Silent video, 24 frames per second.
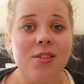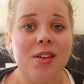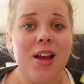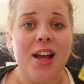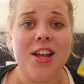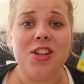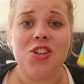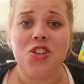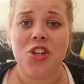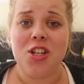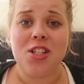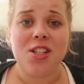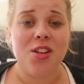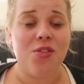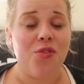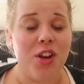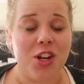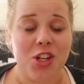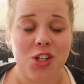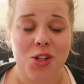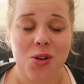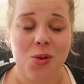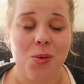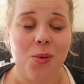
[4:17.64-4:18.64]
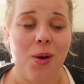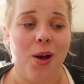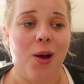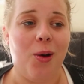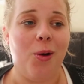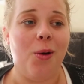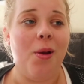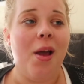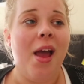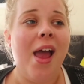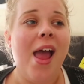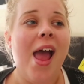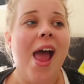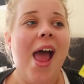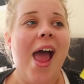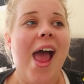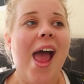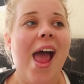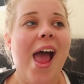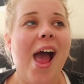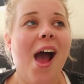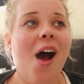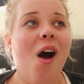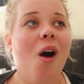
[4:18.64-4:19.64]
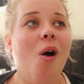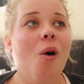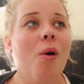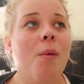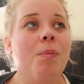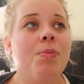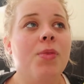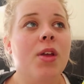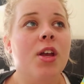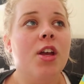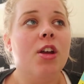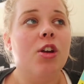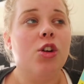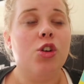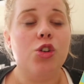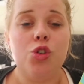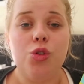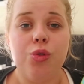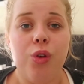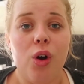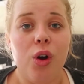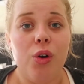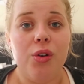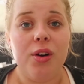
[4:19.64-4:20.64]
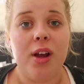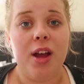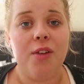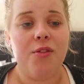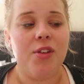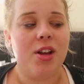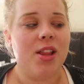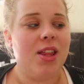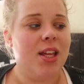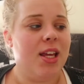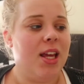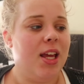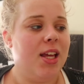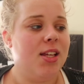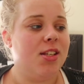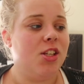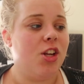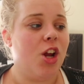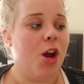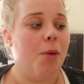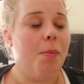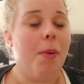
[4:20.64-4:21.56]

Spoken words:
it's just a fictional world, how controlled everything is.